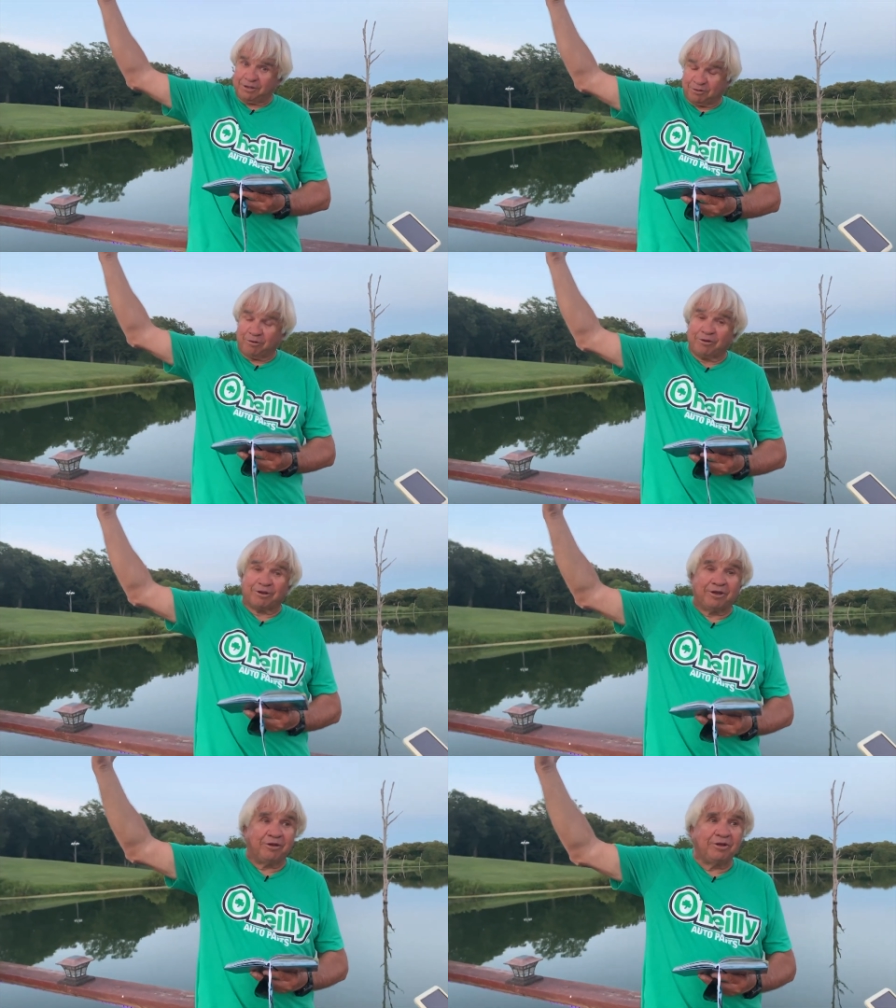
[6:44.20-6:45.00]
That's what we'll
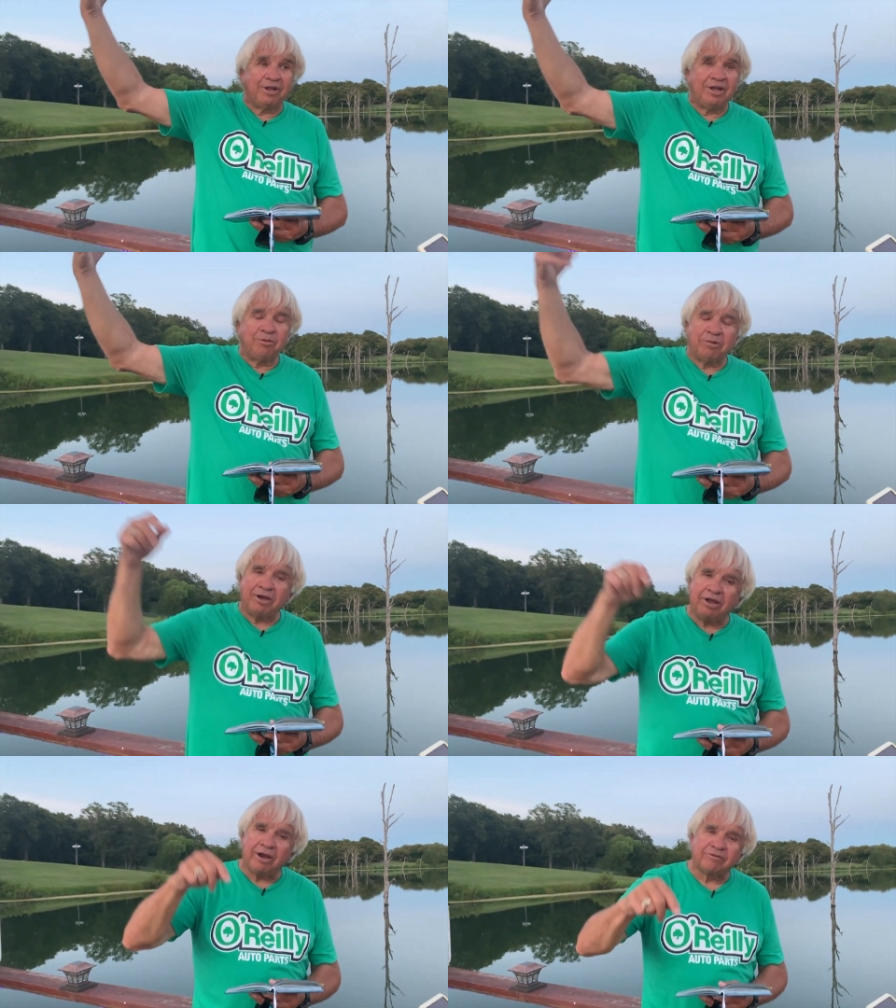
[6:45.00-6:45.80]
do. But
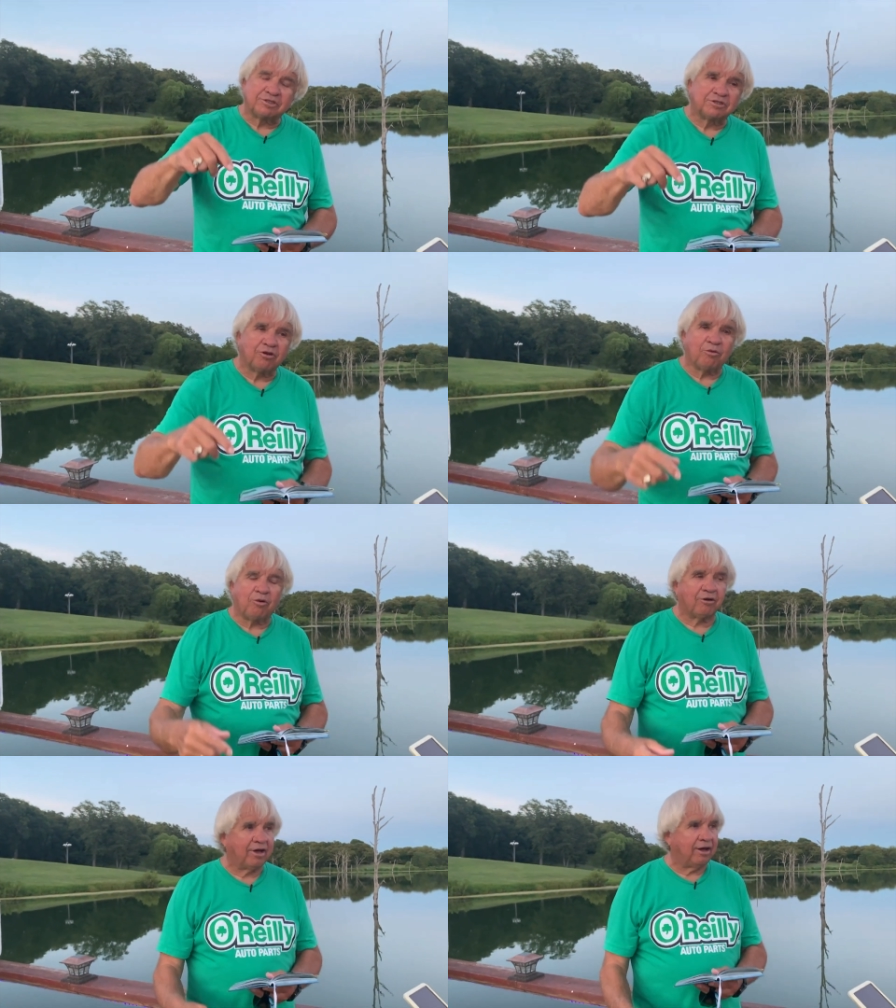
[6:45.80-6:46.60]
none of us is going to
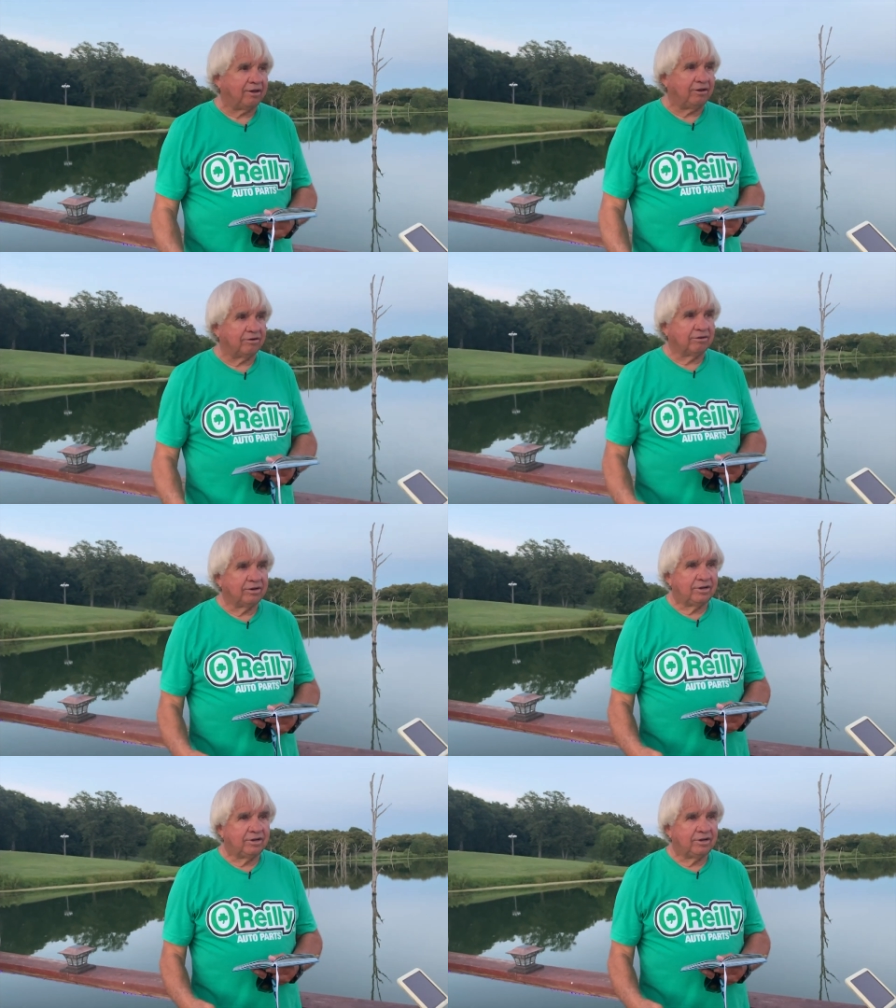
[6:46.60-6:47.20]
walk out of here.